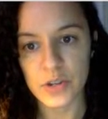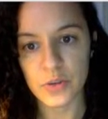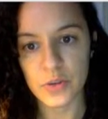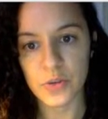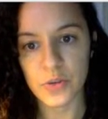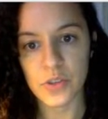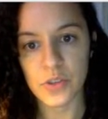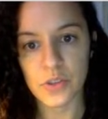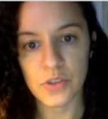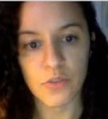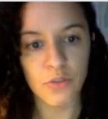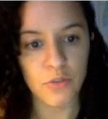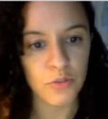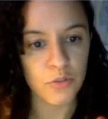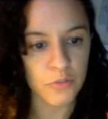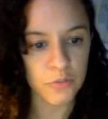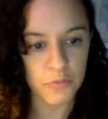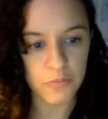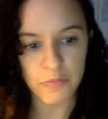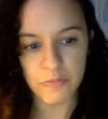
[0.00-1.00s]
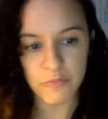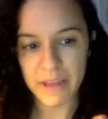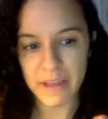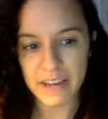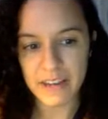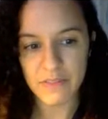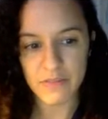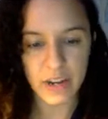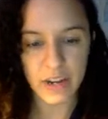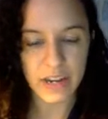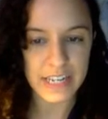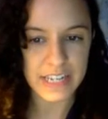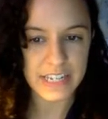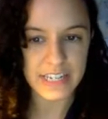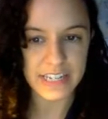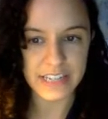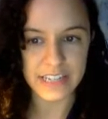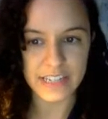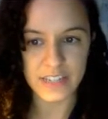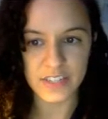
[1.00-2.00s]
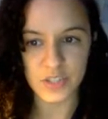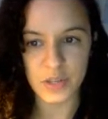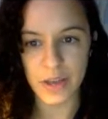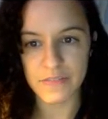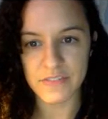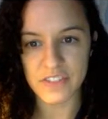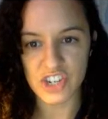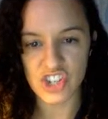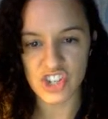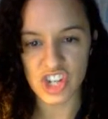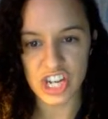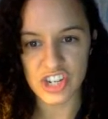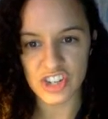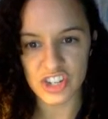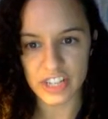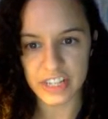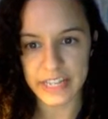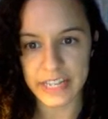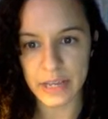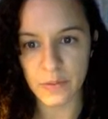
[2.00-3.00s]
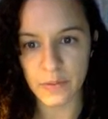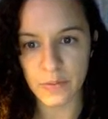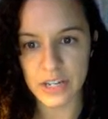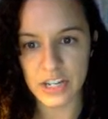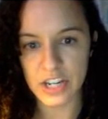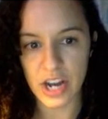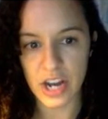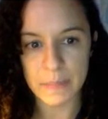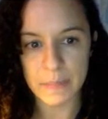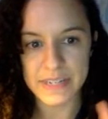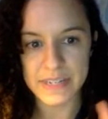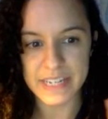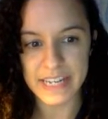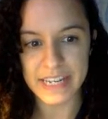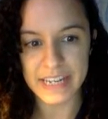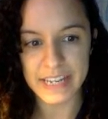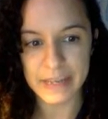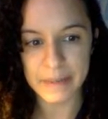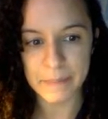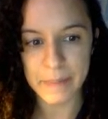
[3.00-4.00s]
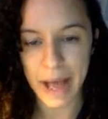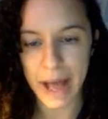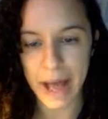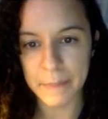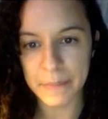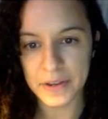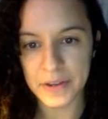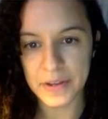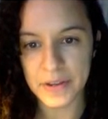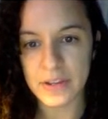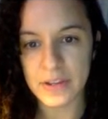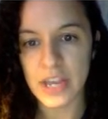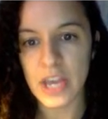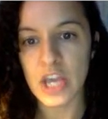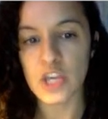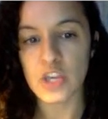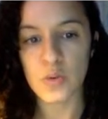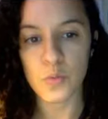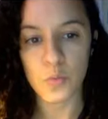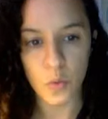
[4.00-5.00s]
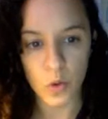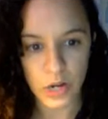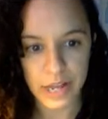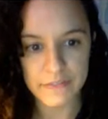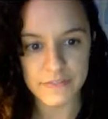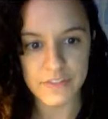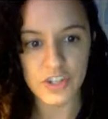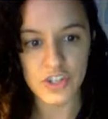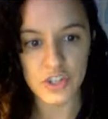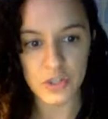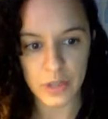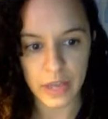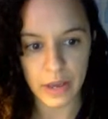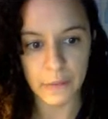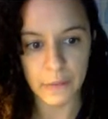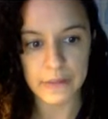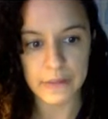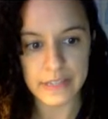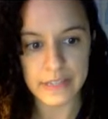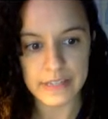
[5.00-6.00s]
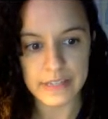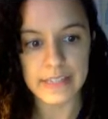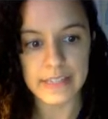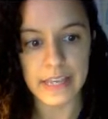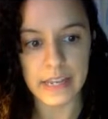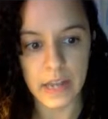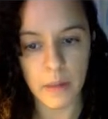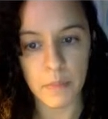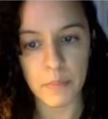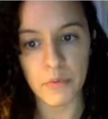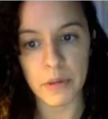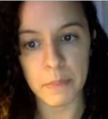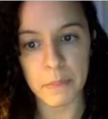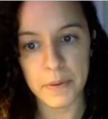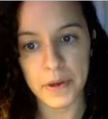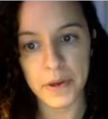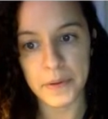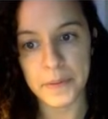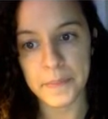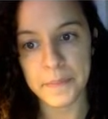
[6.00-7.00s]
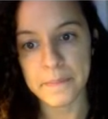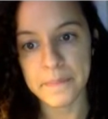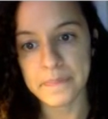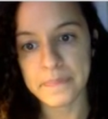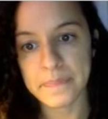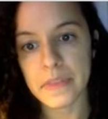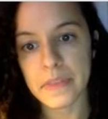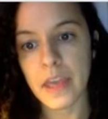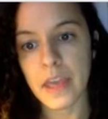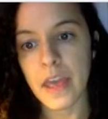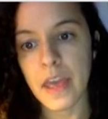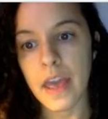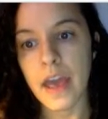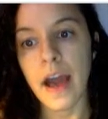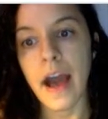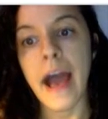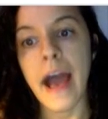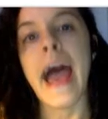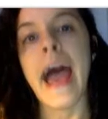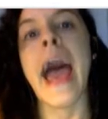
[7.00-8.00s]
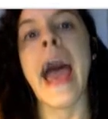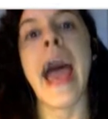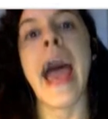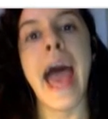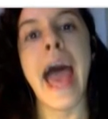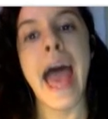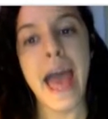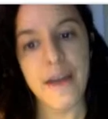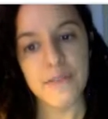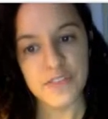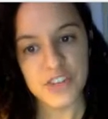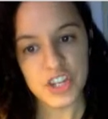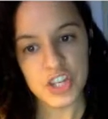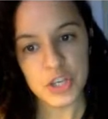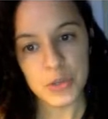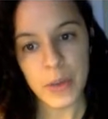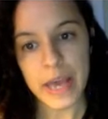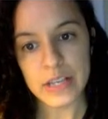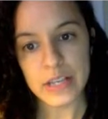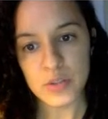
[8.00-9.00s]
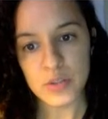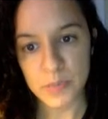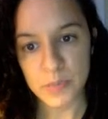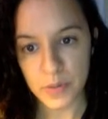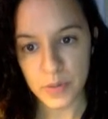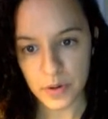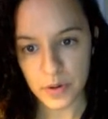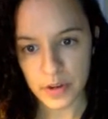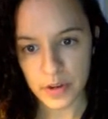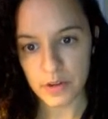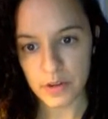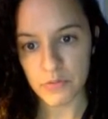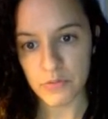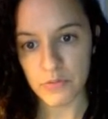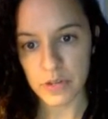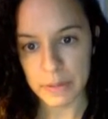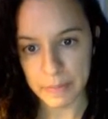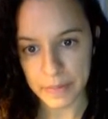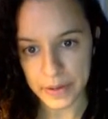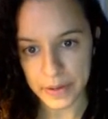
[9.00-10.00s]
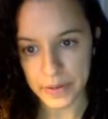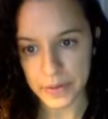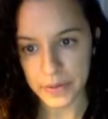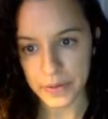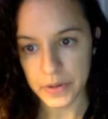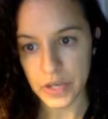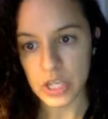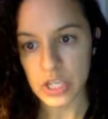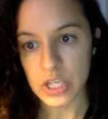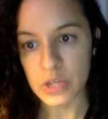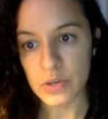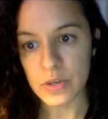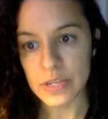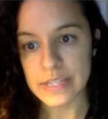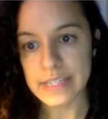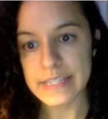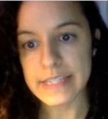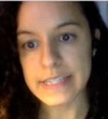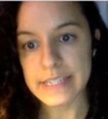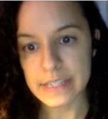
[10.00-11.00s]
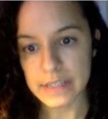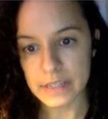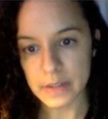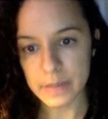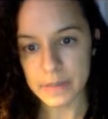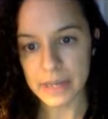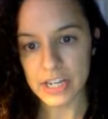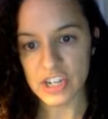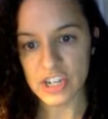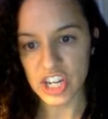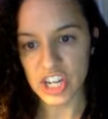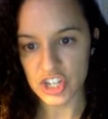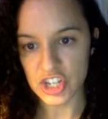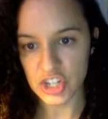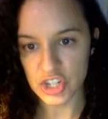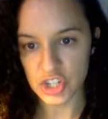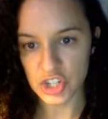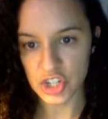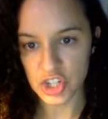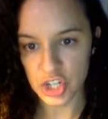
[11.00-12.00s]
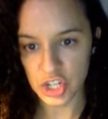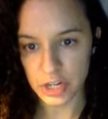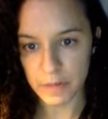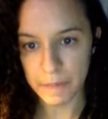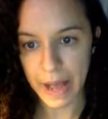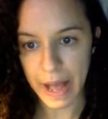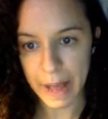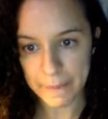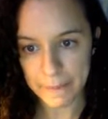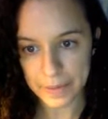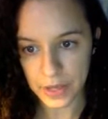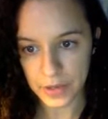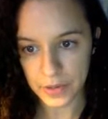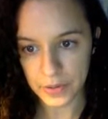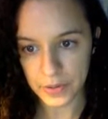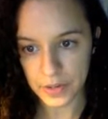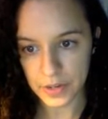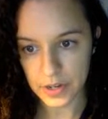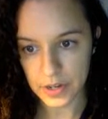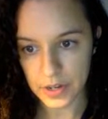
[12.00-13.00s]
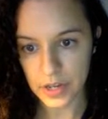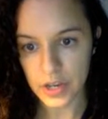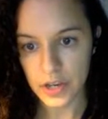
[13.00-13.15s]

So you might have run into this. You have to change the link when you're updating Popcode. You won't have to do that with this GitHub repo. After you export a repo, you can still make changes to your Popcode.